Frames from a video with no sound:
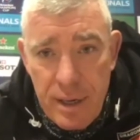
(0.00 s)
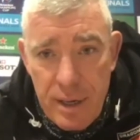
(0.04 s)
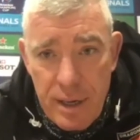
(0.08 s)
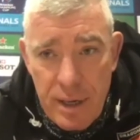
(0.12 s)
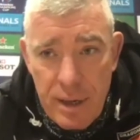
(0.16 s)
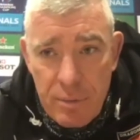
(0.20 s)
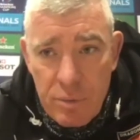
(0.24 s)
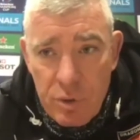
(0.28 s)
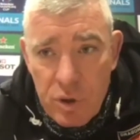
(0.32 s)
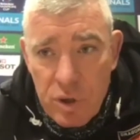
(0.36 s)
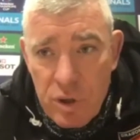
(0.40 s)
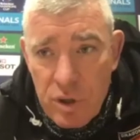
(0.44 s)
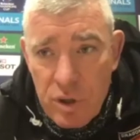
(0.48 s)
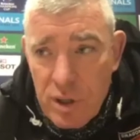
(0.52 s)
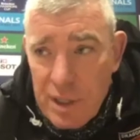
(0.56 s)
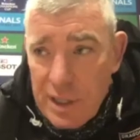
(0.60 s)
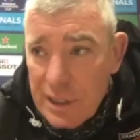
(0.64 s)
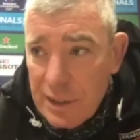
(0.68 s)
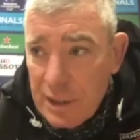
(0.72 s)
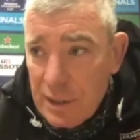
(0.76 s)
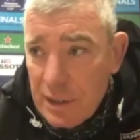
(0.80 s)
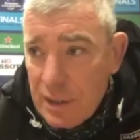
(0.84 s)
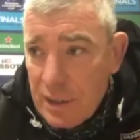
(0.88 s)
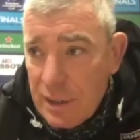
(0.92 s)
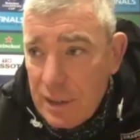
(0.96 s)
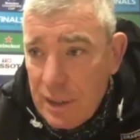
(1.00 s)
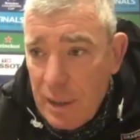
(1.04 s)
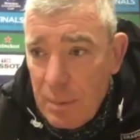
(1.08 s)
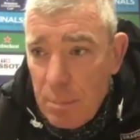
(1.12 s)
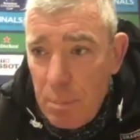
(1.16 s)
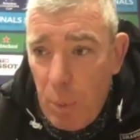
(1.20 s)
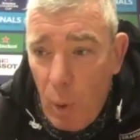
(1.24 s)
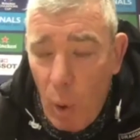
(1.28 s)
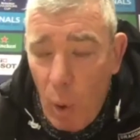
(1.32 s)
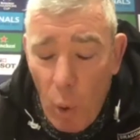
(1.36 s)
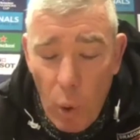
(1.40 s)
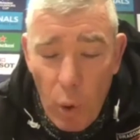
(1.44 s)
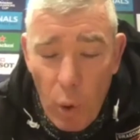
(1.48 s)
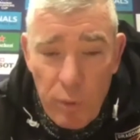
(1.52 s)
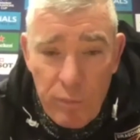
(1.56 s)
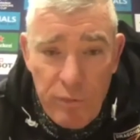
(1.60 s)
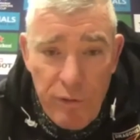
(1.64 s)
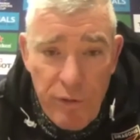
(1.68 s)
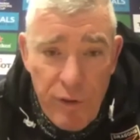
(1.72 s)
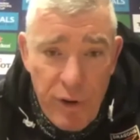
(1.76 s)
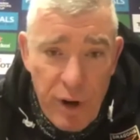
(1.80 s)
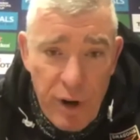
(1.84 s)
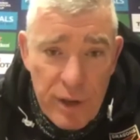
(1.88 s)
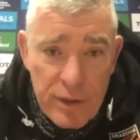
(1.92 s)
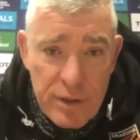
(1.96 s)
it was still important
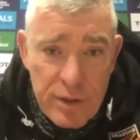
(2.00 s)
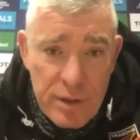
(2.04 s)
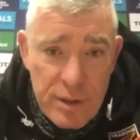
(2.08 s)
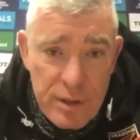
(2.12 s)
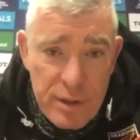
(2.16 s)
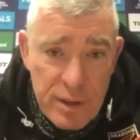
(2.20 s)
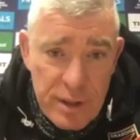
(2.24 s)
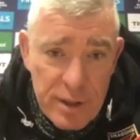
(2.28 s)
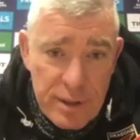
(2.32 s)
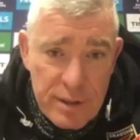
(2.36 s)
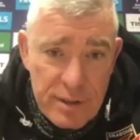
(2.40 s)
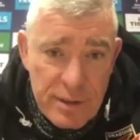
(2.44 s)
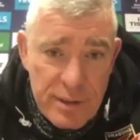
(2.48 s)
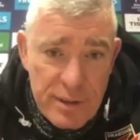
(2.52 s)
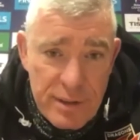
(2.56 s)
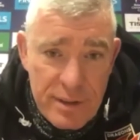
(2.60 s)
for us to